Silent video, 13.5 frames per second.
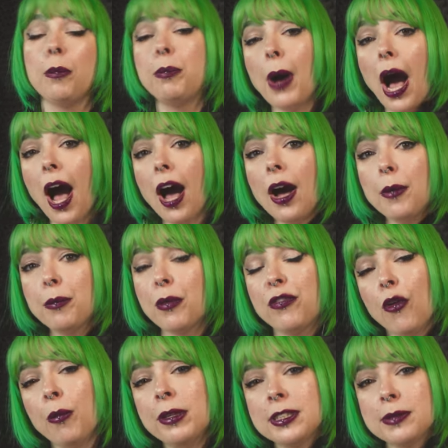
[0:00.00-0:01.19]
But
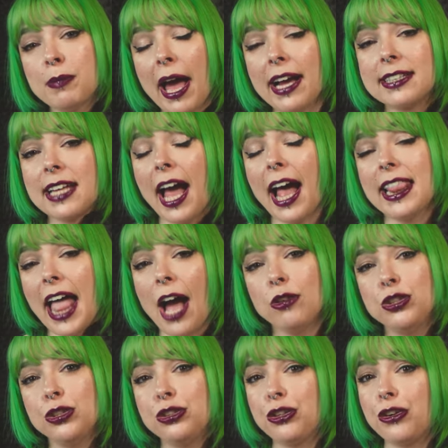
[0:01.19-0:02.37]
Performance Max
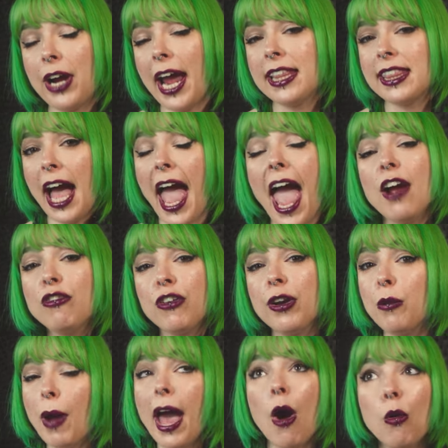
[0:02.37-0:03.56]
allows you to create that
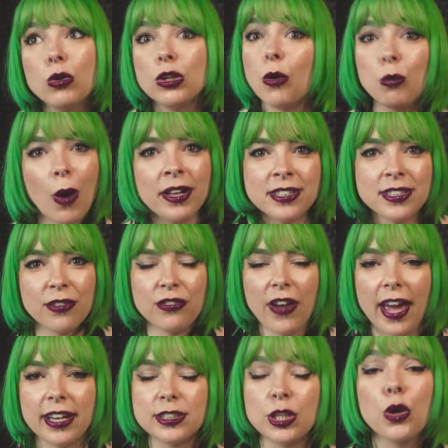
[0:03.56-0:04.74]
everywhere all at once
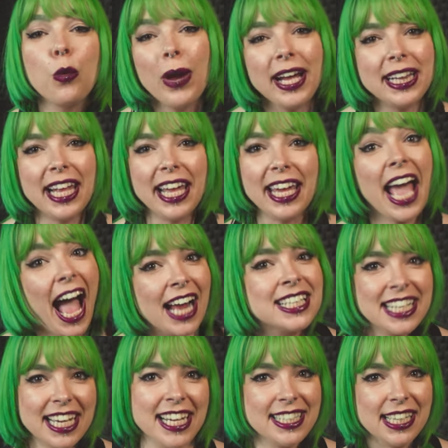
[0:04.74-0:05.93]
effect quickly and
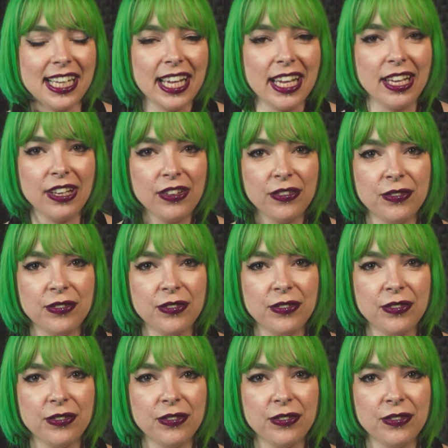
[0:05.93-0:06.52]
easily.